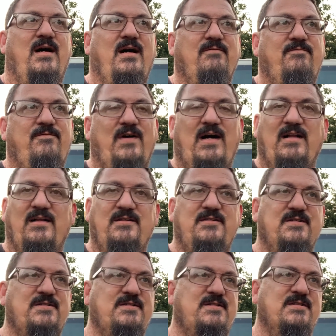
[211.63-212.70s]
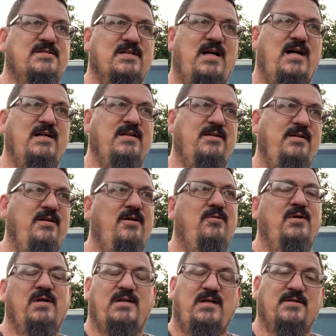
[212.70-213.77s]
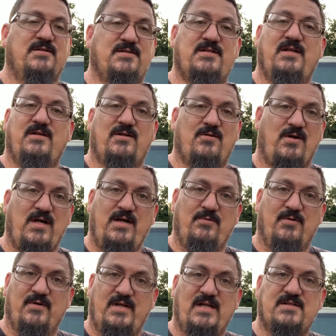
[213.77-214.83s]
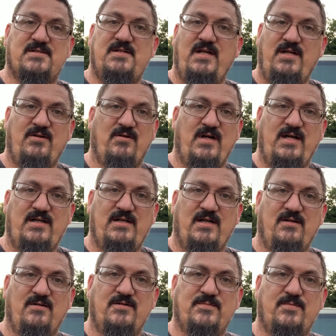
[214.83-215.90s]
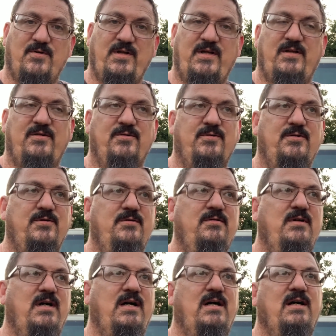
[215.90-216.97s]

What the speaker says: I finally just decided, you know what, I'll just get a gray one. That stingray color is pretty cool.